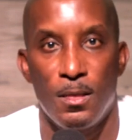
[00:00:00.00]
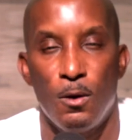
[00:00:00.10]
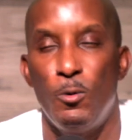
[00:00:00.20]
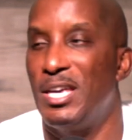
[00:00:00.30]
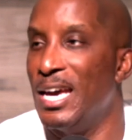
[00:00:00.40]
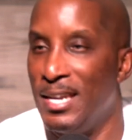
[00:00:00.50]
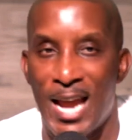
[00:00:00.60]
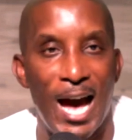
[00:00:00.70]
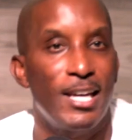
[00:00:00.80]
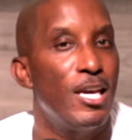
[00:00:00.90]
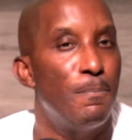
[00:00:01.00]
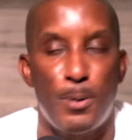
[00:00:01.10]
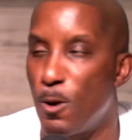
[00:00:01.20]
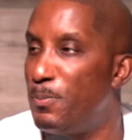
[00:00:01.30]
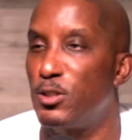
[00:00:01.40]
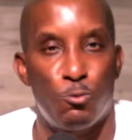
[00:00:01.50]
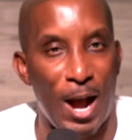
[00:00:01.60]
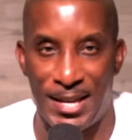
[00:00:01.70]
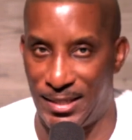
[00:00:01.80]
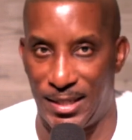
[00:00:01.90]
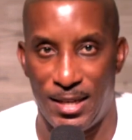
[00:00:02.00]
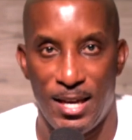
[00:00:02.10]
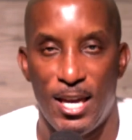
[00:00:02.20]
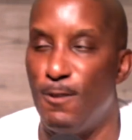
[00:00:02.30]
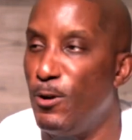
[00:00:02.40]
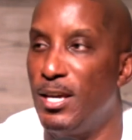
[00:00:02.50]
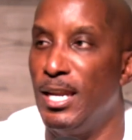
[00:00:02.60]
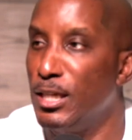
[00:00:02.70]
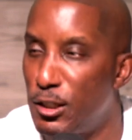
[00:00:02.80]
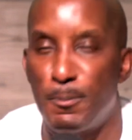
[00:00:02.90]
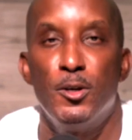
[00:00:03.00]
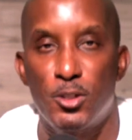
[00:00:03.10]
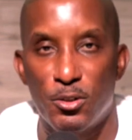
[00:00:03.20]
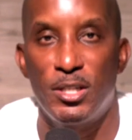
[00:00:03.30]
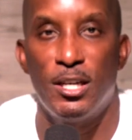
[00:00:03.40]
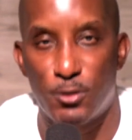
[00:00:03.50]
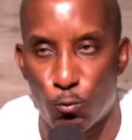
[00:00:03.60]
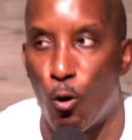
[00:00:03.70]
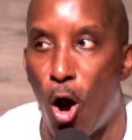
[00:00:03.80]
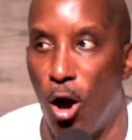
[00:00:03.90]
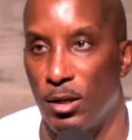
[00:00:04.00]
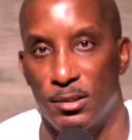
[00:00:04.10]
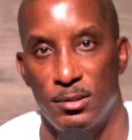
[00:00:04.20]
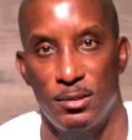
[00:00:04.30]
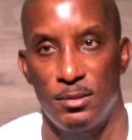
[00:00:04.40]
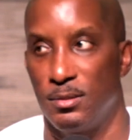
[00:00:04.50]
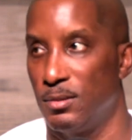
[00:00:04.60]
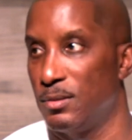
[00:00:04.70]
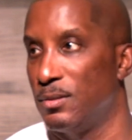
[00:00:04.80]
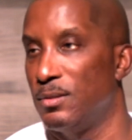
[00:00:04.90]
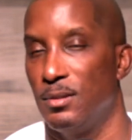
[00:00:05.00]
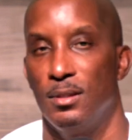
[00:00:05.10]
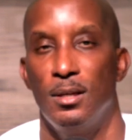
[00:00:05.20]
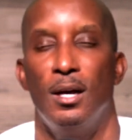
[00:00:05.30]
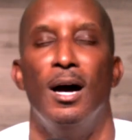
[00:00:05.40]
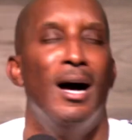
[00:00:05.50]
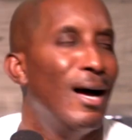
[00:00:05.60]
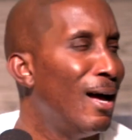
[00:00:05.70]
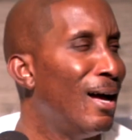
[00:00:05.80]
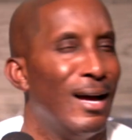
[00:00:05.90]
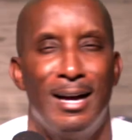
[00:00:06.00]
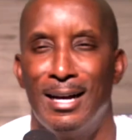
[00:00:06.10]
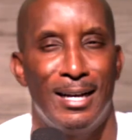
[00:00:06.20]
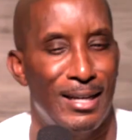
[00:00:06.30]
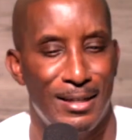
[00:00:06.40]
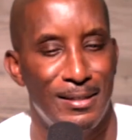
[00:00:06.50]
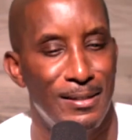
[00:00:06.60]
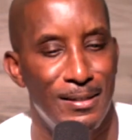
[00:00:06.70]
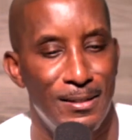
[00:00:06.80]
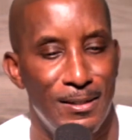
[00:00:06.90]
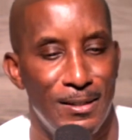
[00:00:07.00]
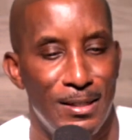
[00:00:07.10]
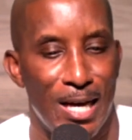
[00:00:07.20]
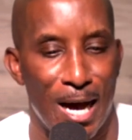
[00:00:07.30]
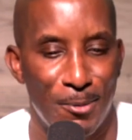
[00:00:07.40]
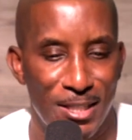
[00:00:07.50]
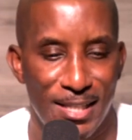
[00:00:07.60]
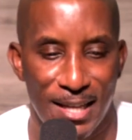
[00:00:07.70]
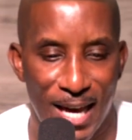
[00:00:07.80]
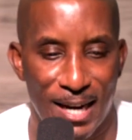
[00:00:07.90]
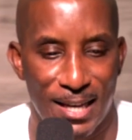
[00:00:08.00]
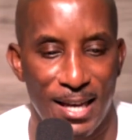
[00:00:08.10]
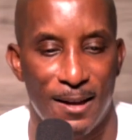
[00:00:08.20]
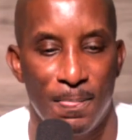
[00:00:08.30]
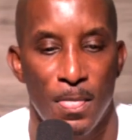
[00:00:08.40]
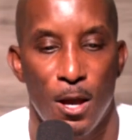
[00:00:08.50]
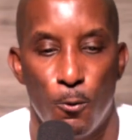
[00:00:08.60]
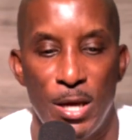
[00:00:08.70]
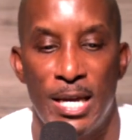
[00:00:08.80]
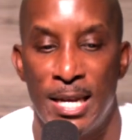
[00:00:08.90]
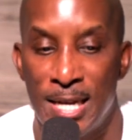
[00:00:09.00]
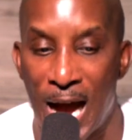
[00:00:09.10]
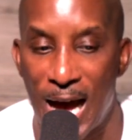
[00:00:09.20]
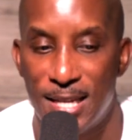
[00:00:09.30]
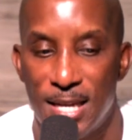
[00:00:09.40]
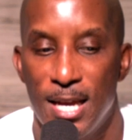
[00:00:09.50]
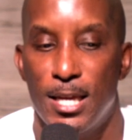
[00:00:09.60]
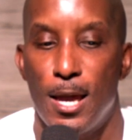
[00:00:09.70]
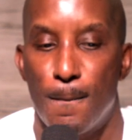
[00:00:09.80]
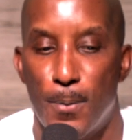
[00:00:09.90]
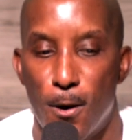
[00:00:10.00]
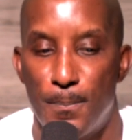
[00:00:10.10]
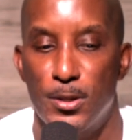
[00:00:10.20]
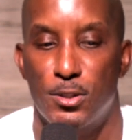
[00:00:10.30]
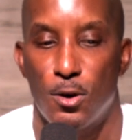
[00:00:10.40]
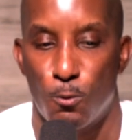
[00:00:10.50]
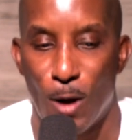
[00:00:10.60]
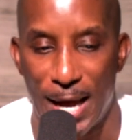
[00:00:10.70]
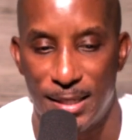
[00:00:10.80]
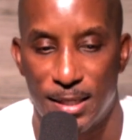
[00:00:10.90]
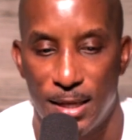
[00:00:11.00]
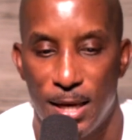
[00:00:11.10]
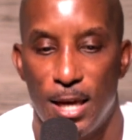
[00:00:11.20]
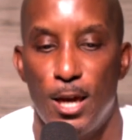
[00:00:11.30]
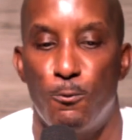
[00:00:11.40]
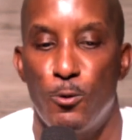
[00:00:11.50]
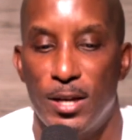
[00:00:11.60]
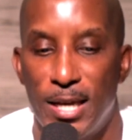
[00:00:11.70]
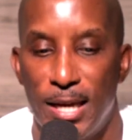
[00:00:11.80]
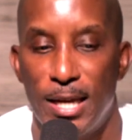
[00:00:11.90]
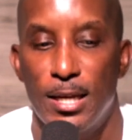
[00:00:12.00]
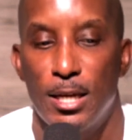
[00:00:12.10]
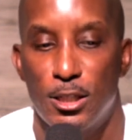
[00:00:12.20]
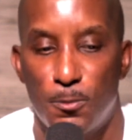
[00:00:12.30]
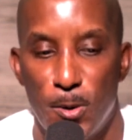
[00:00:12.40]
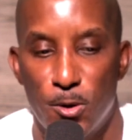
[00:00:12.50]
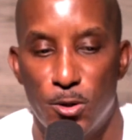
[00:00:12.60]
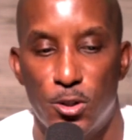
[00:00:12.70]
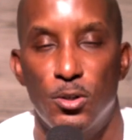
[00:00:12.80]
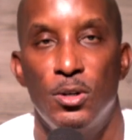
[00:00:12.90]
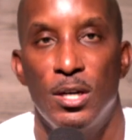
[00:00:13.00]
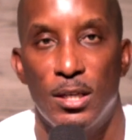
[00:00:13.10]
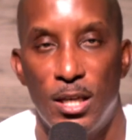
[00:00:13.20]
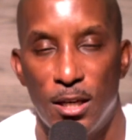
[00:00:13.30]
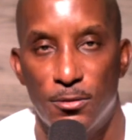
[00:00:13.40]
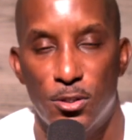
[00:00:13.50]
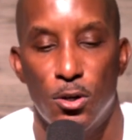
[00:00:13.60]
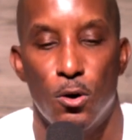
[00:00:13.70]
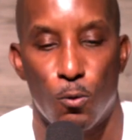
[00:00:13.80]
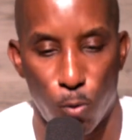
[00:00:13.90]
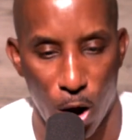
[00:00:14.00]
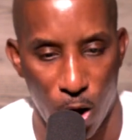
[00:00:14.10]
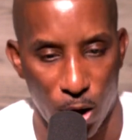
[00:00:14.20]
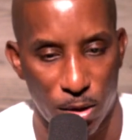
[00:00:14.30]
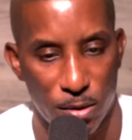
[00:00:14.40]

we cannot get purpose right if we're getting spiritual gifts wrong. Ah. Uh, I'm going to say that again. We cannot get purpose right if we're getting spiritual gifts wrong.